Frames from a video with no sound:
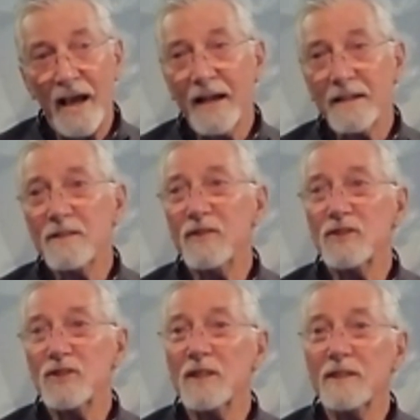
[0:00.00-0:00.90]

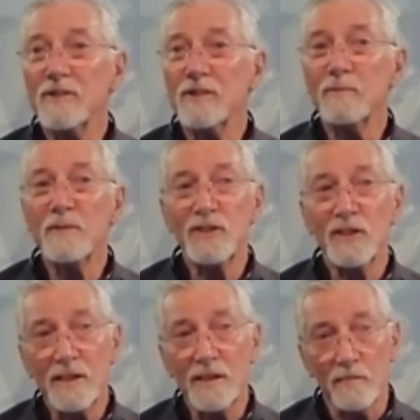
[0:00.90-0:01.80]
activists against the
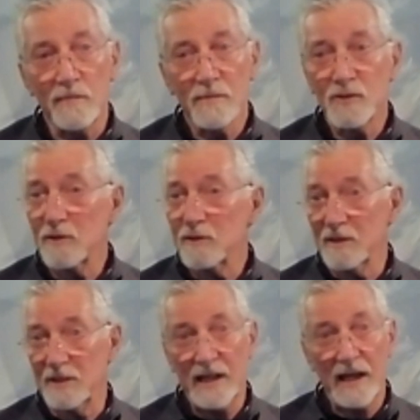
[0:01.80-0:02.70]
regime
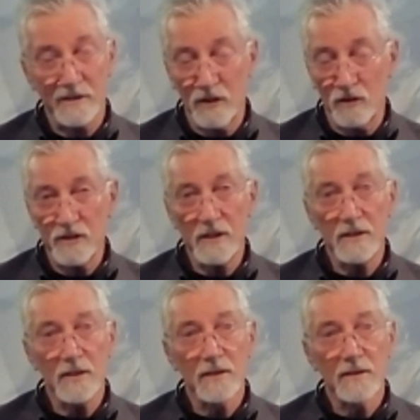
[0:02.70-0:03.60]
certainly got toasted.